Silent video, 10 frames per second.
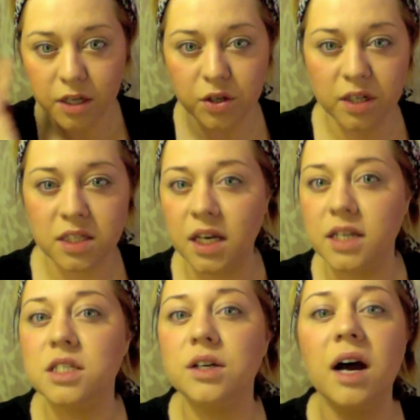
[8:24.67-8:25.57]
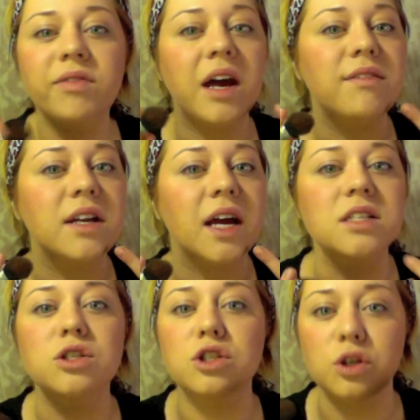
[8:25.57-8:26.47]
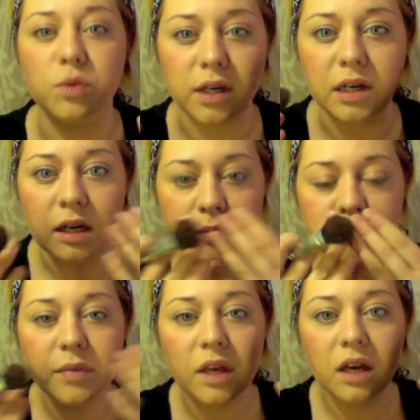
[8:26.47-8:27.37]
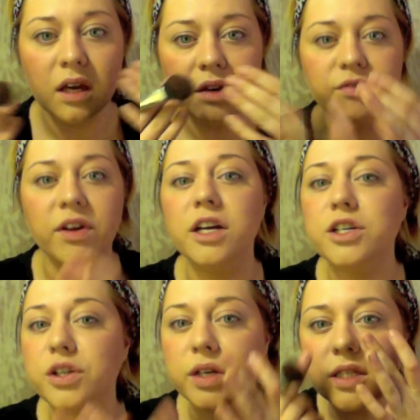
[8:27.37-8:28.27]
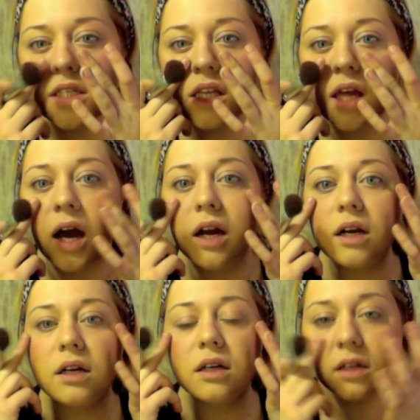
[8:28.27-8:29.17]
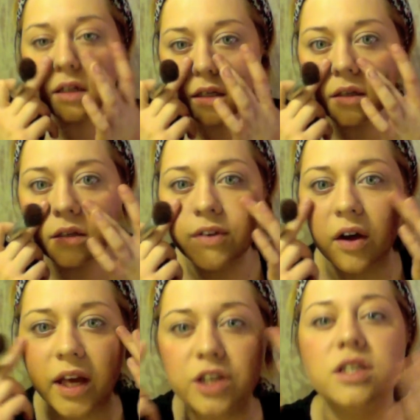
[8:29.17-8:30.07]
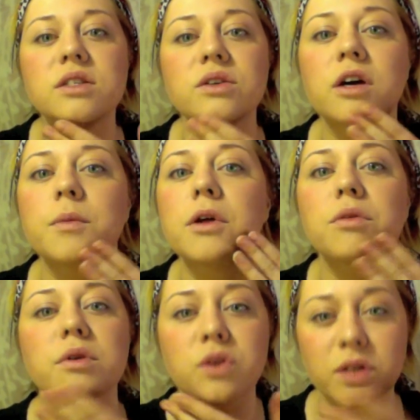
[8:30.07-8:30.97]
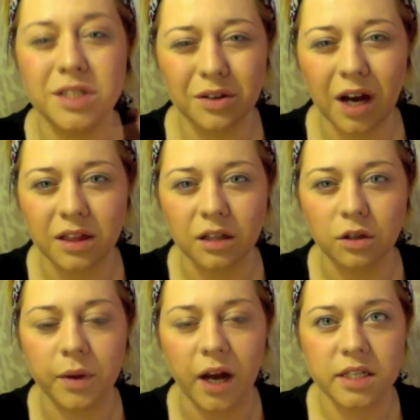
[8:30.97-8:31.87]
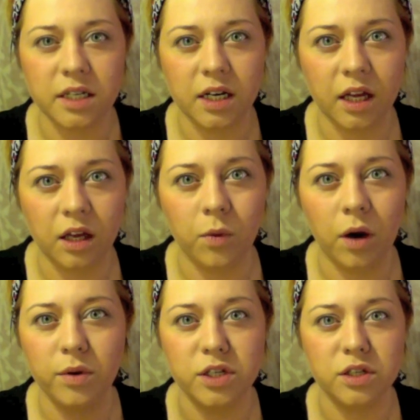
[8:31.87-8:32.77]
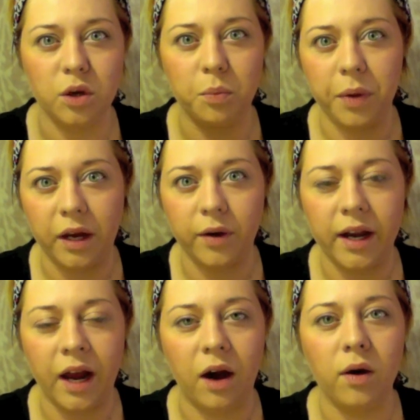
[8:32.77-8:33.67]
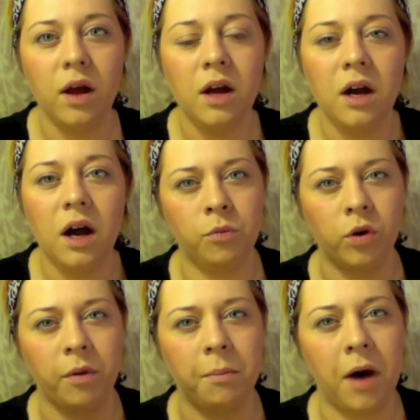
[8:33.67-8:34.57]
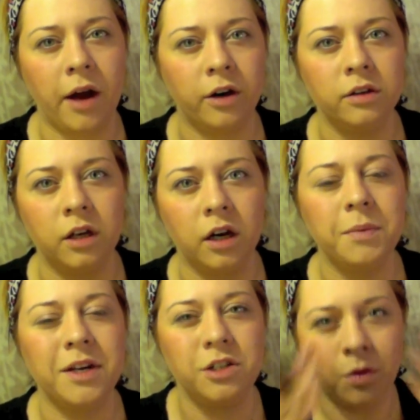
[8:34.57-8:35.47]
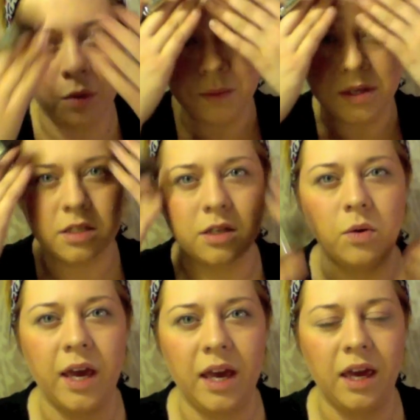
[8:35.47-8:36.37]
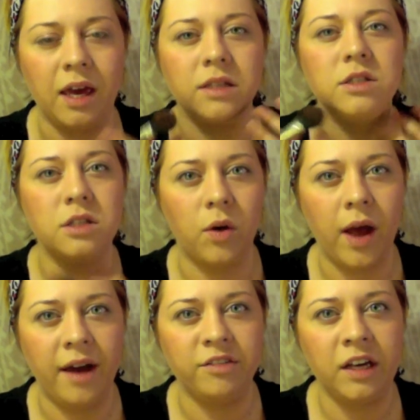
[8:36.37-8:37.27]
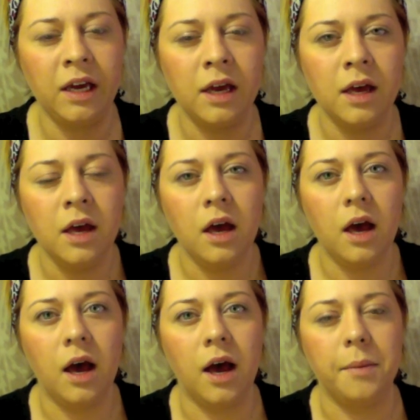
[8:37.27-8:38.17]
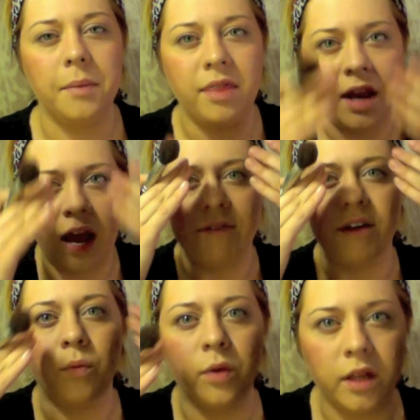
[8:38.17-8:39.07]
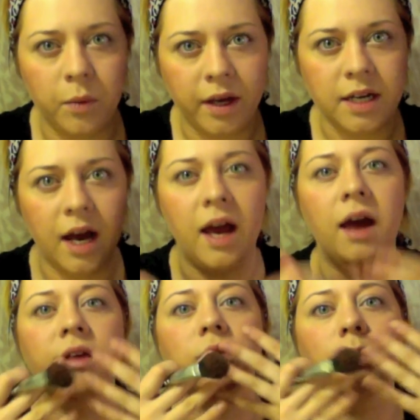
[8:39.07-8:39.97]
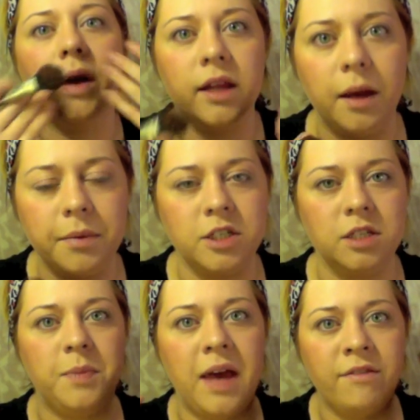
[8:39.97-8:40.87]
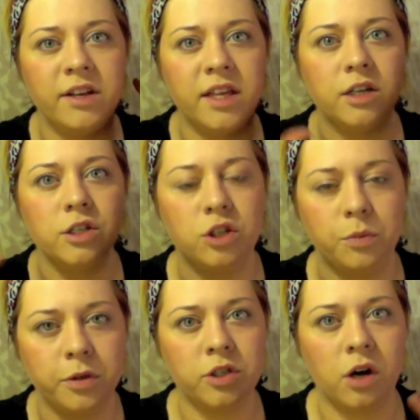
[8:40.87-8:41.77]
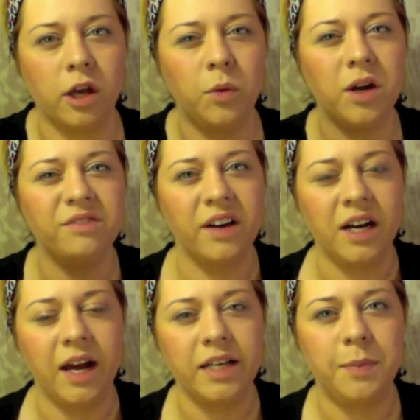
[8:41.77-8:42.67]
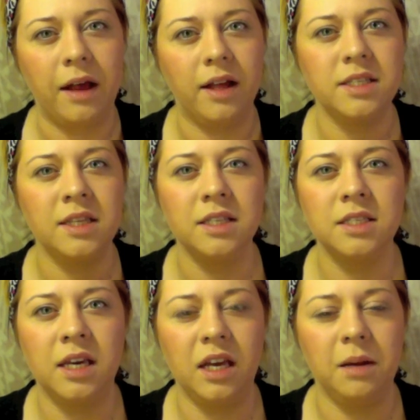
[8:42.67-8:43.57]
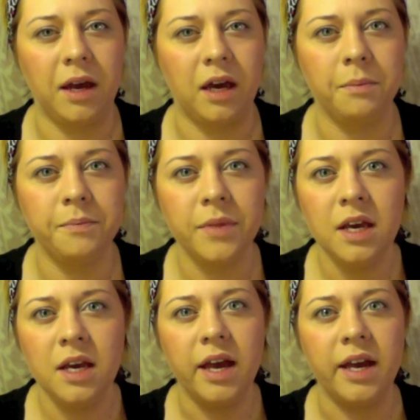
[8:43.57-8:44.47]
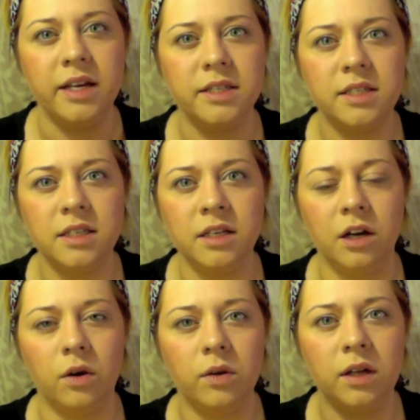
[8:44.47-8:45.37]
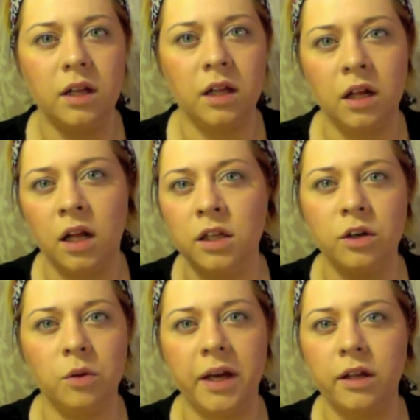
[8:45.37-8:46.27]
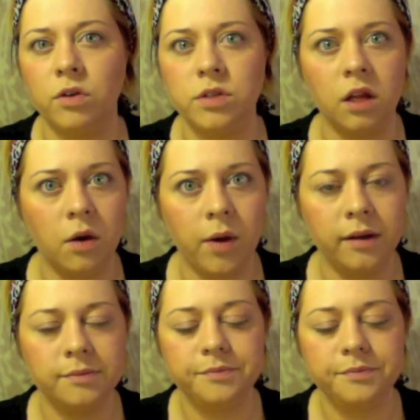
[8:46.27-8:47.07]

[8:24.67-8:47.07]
As you can see, I still have kind of a nice dewy finish. You can see that foundation still coming through. So it's still got the luminosity that you want, which is so big right now. More of a modern look because you don't want to be so cakey and so heavy. And then have that really winged eye and then a red lip and just everything is super strong. You want to find a nice balance, and that's the key to makeup is, you know, a little bit goes a long way.